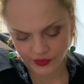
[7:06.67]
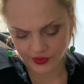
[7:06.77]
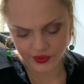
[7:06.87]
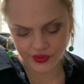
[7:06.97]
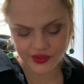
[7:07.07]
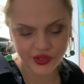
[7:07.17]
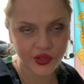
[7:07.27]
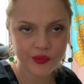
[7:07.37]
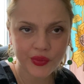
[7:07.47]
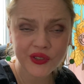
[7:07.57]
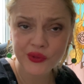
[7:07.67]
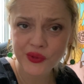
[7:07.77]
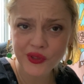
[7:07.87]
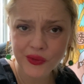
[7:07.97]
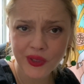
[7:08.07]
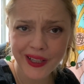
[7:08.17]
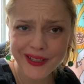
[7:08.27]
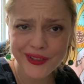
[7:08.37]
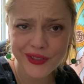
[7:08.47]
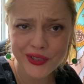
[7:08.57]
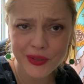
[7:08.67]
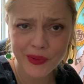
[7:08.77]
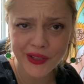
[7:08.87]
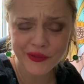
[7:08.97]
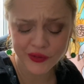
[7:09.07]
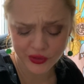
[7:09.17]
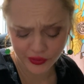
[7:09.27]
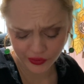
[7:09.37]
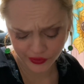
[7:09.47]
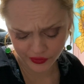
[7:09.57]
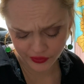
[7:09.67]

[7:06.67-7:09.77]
You shouldn't jump into another relationship, that's for sure.